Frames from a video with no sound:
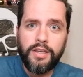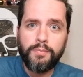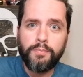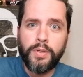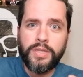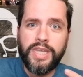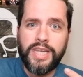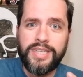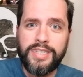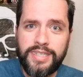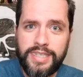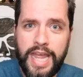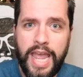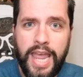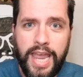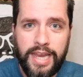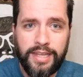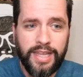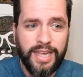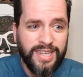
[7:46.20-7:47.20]
But they
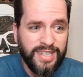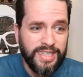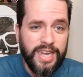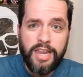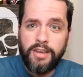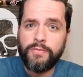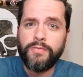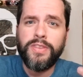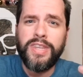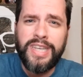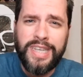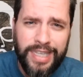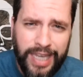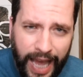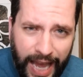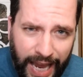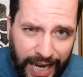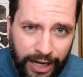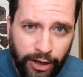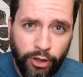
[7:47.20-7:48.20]
stayed. They stayed for the
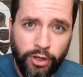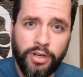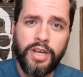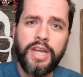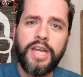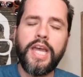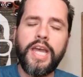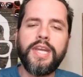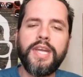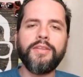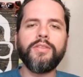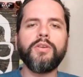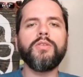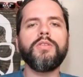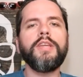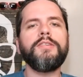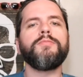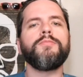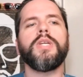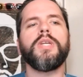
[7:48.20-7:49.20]
Gator. And now they're
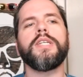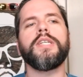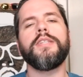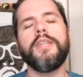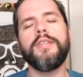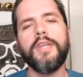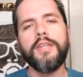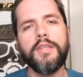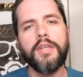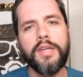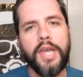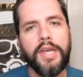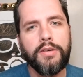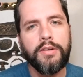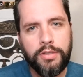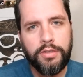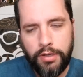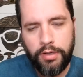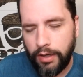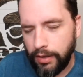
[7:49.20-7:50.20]
leaving because they think the
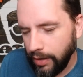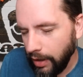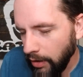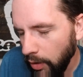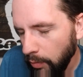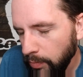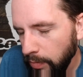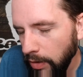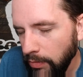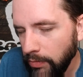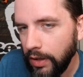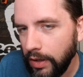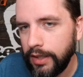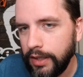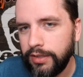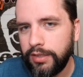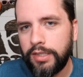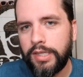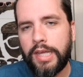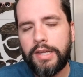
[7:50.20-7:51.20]
Gator's gone. I hope they
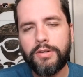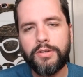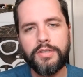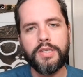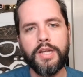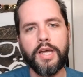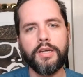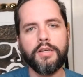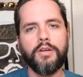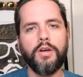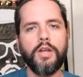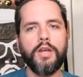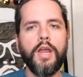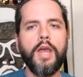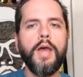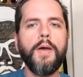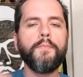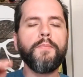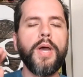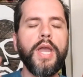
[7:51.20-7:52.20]
realize the Gator is not gone.
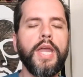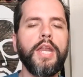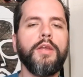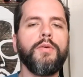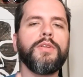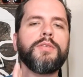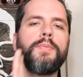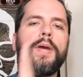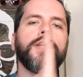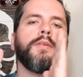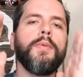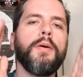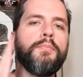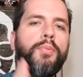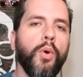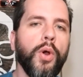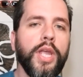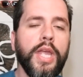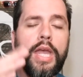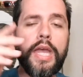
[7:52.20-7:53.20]
But anyways, back to my
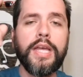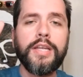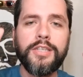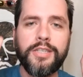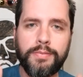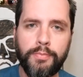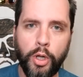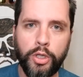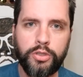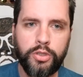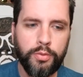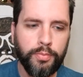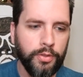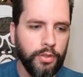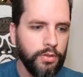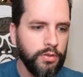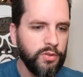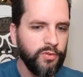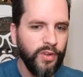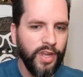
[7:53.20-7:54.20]
point. Small Tuber
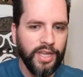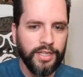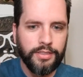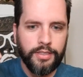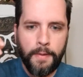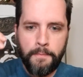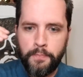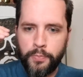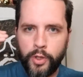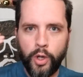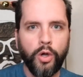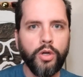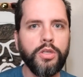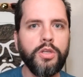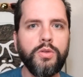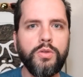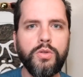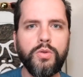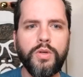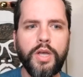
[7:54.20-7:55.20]
News fans, all
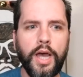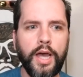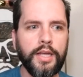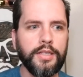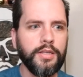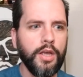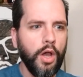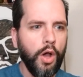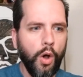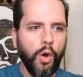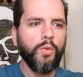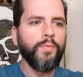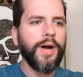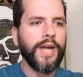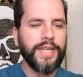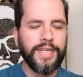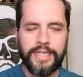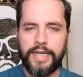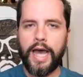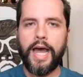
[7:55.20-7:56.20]
you new guys, oh
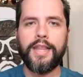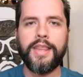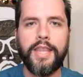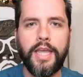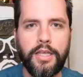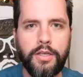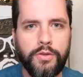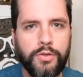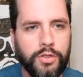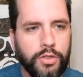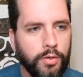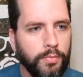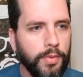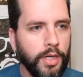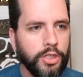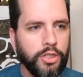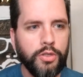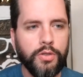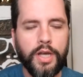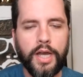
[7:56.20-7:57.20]
my God, thank you so
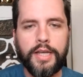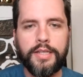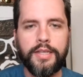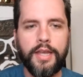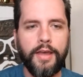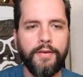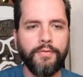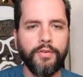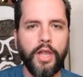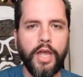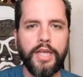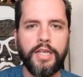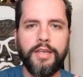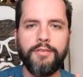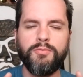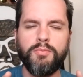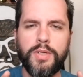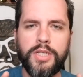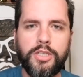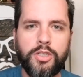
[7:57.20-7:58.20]
much. You guys have like
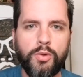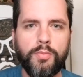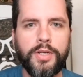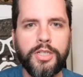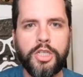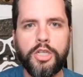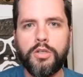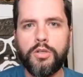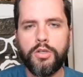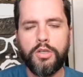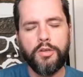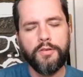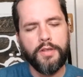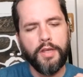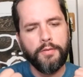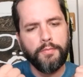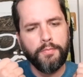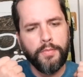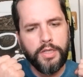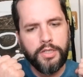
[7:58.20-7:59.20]
given me so much energy. You've
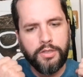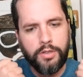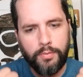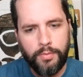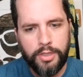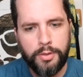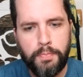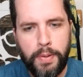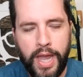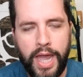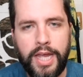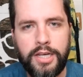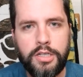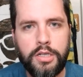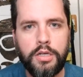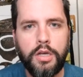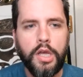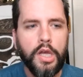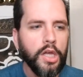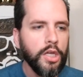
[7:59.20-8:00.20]
given me so much
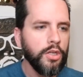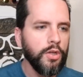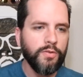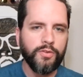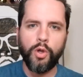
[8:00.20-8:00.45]
passion. You've